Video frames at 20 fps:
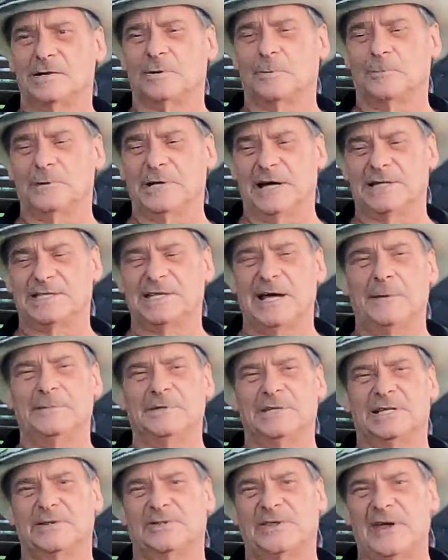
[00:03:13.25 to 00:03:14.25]
So we got time
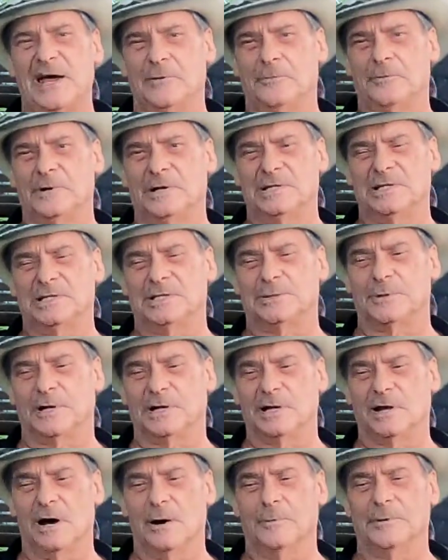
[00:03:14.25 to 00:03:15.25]
to get that written into our
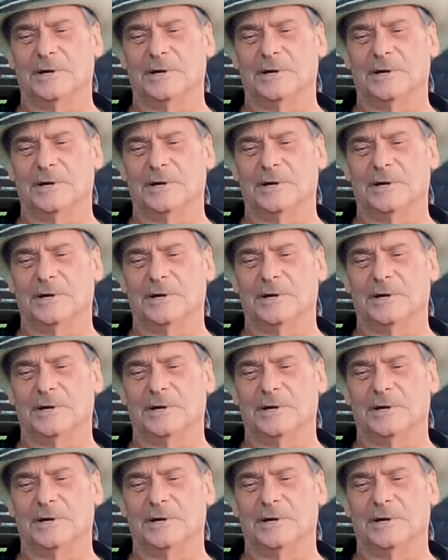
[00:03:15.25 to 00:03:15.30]
law.